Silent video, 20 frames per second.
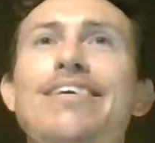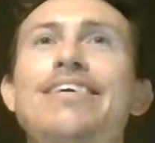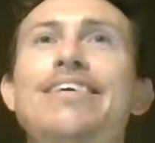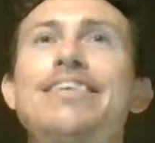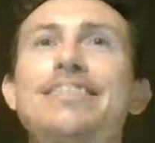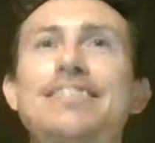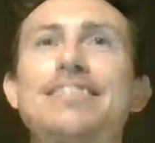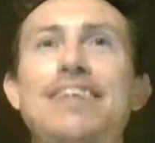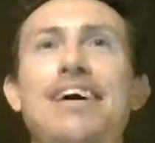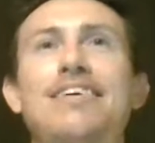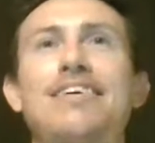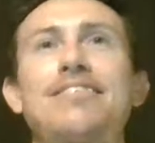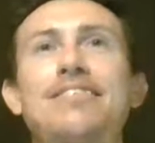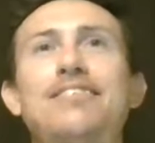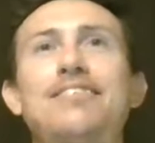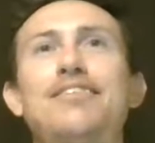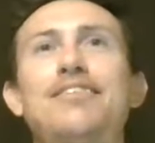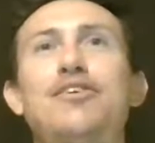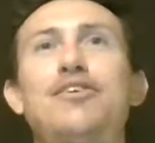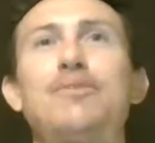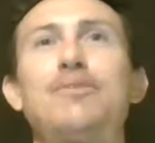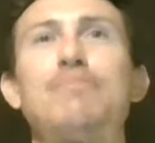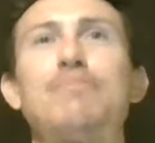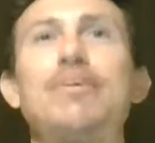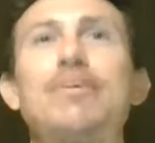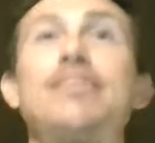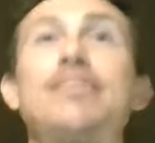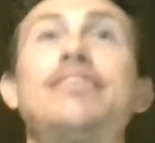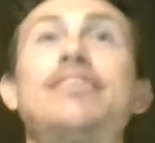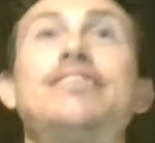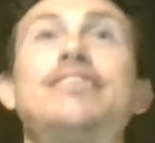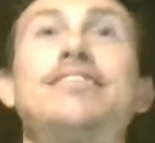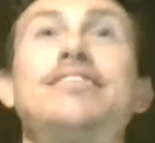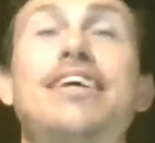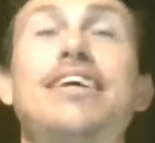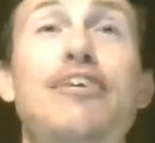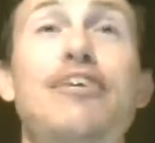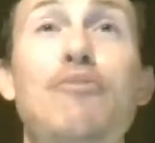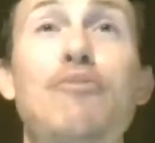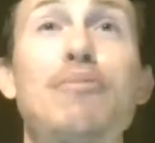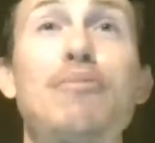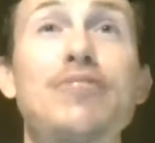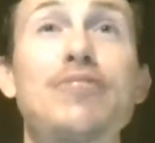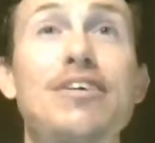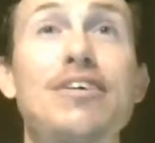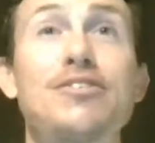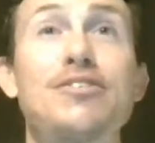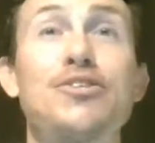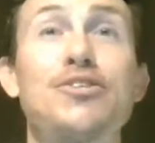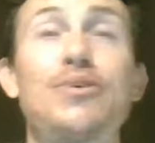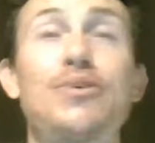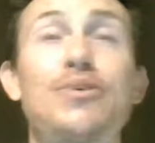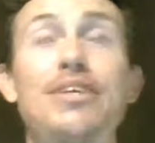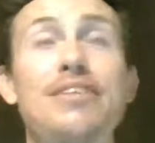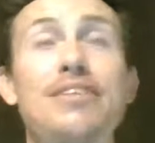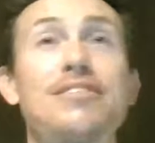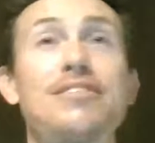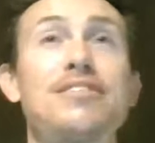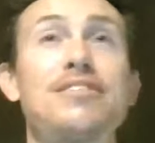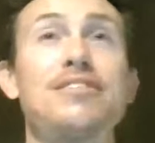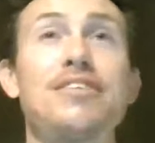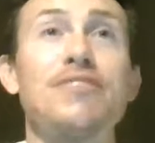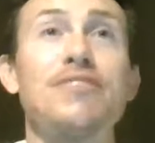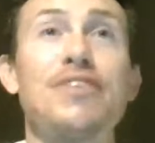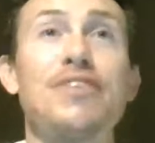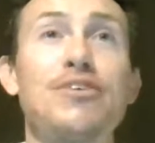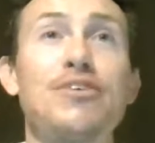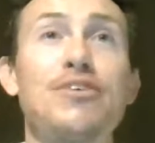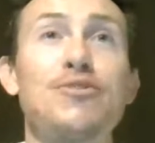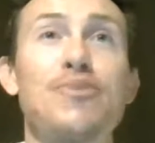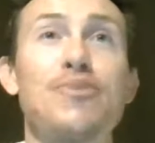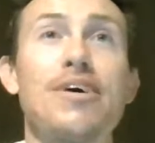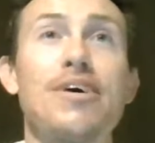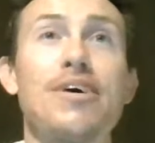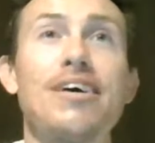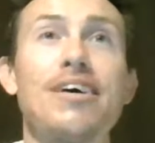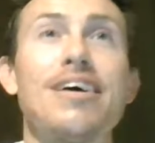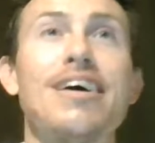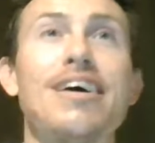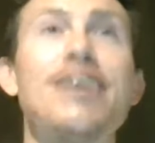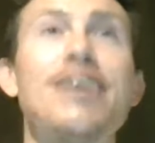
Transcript: Exactly. And he remembers us too, and he listens to the videos. Why?